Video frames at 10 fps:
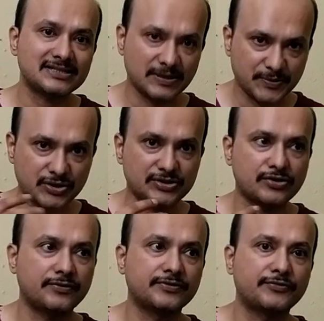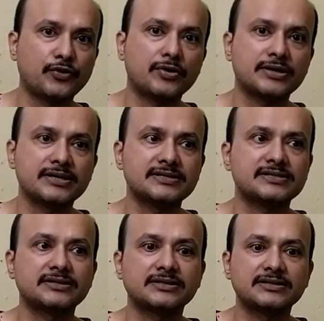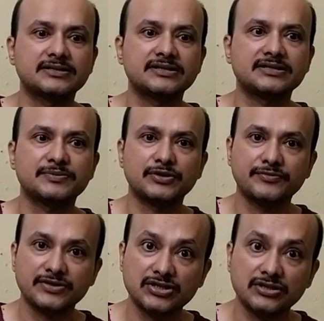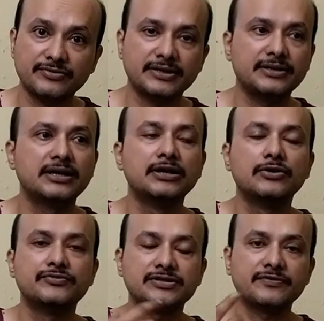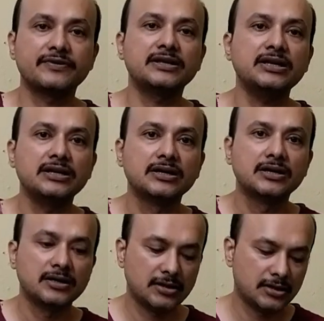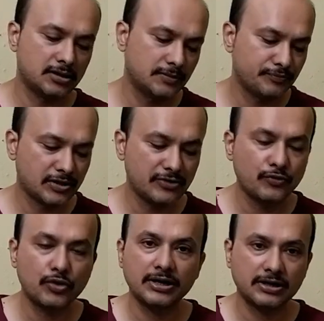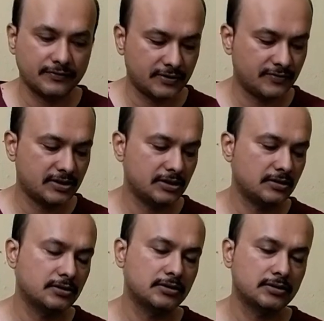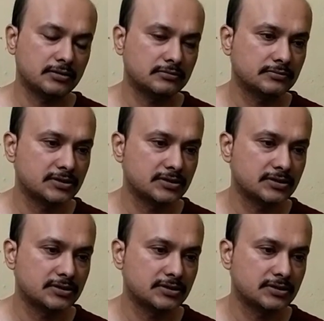There are descriptions of the forest, there's a description of the children, which are very evocative and very